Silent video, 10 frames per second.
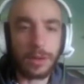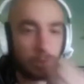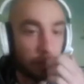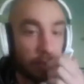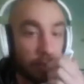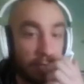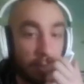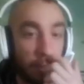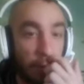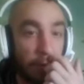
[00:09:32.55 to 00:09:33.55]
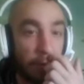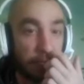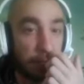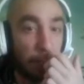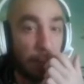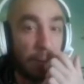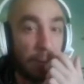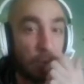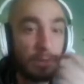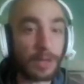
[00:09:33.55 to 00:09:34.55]
to a road to get my bearings. Maybe
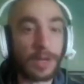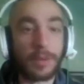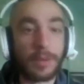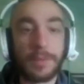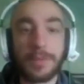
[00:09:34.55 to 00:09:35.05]
Norman could help.